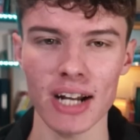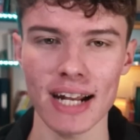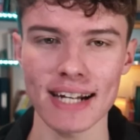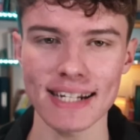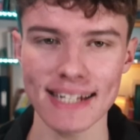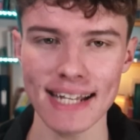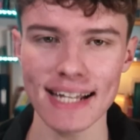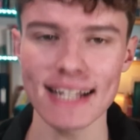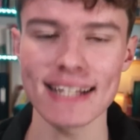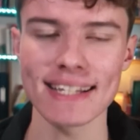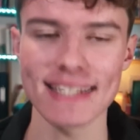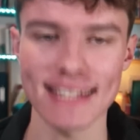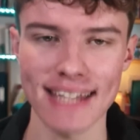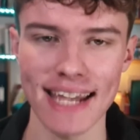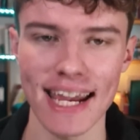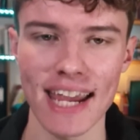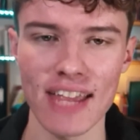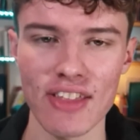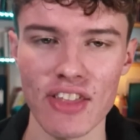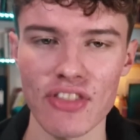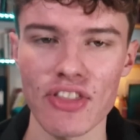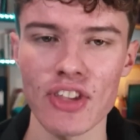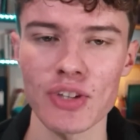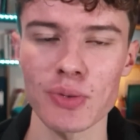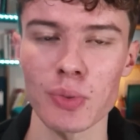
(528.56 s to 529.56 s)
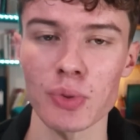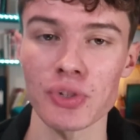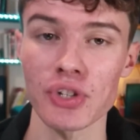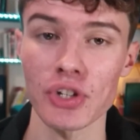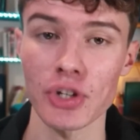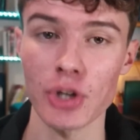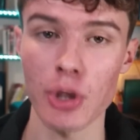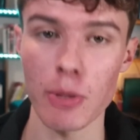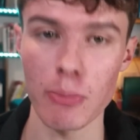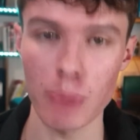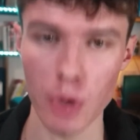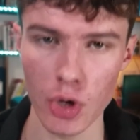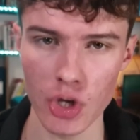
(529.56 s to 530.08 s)
did say that this was a
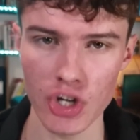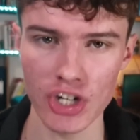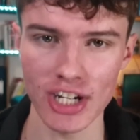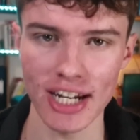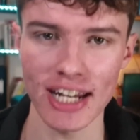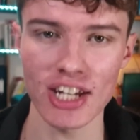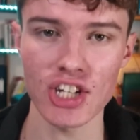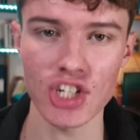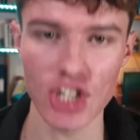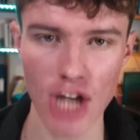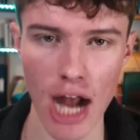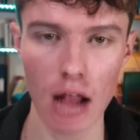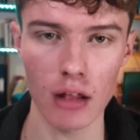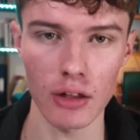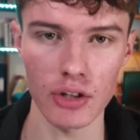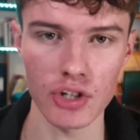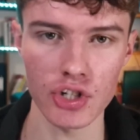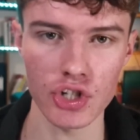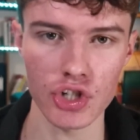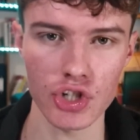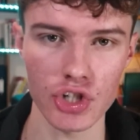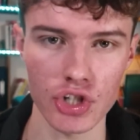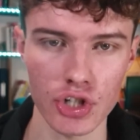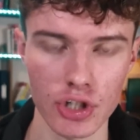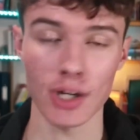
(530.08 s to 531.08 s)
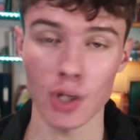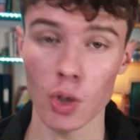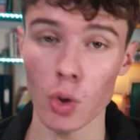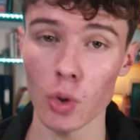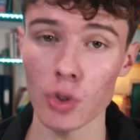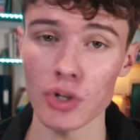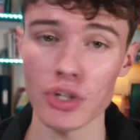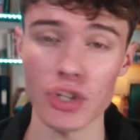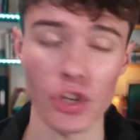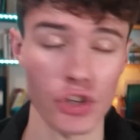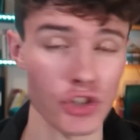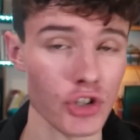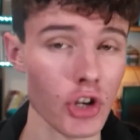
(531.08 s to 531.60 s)
community challenge. And
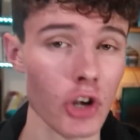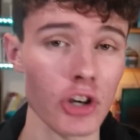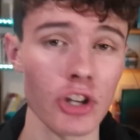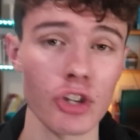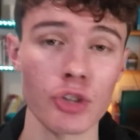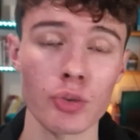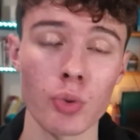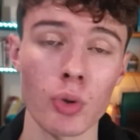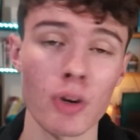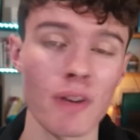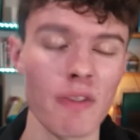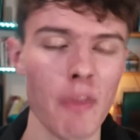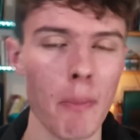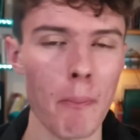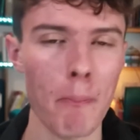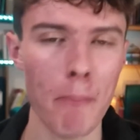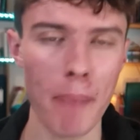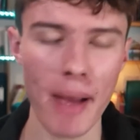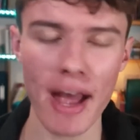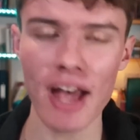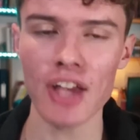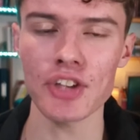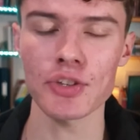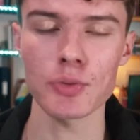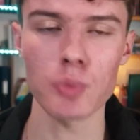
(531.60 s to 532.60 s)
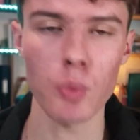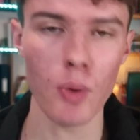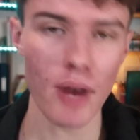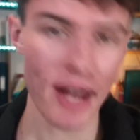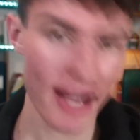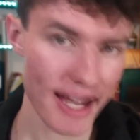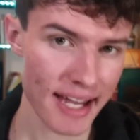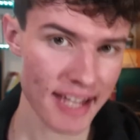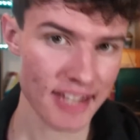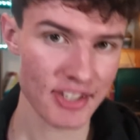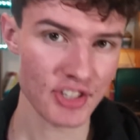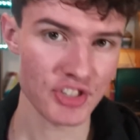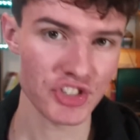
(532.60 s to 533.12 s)
according to studies, one of the best
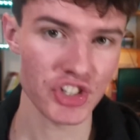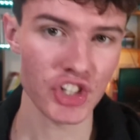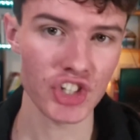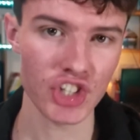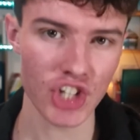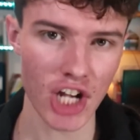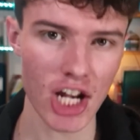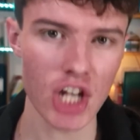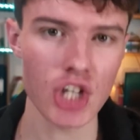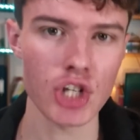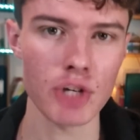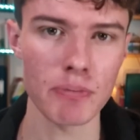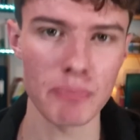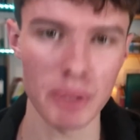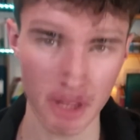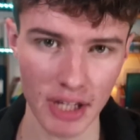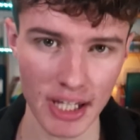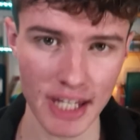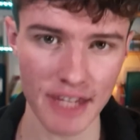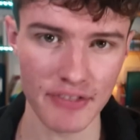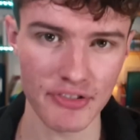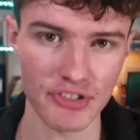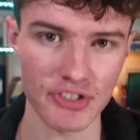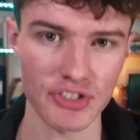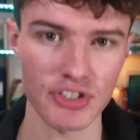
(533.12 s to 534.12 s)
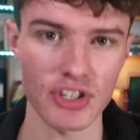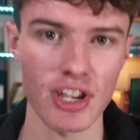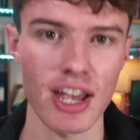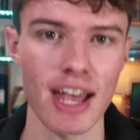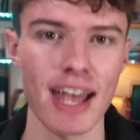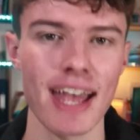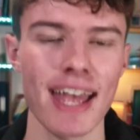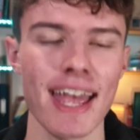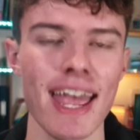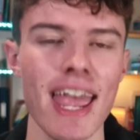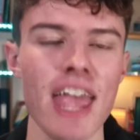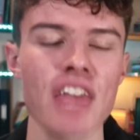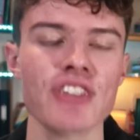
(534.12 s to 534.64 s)
ways to change your beliefs
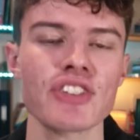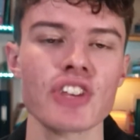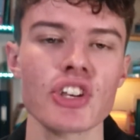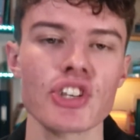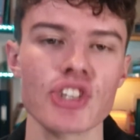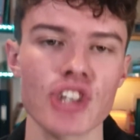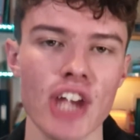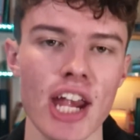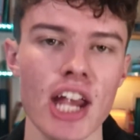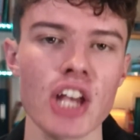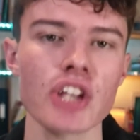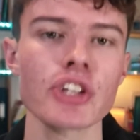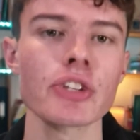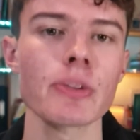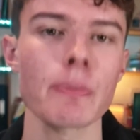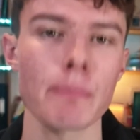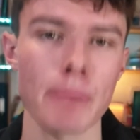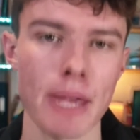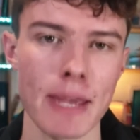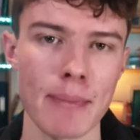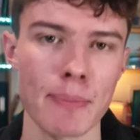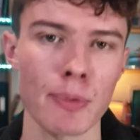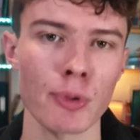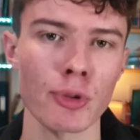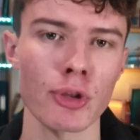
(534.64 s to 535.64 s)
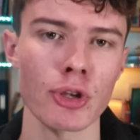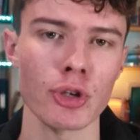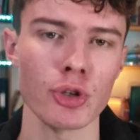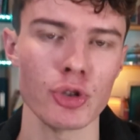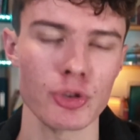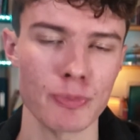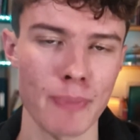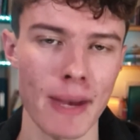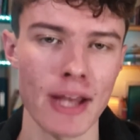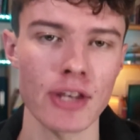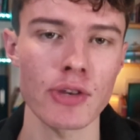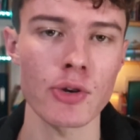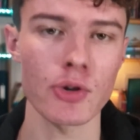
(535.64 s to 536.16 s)
is to change the people that you
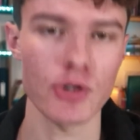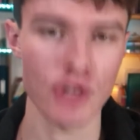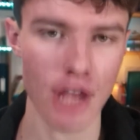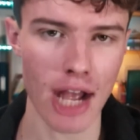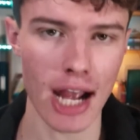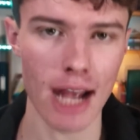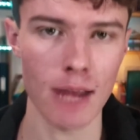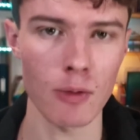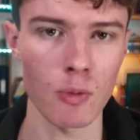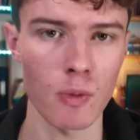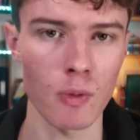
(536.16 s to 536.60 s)
spent your time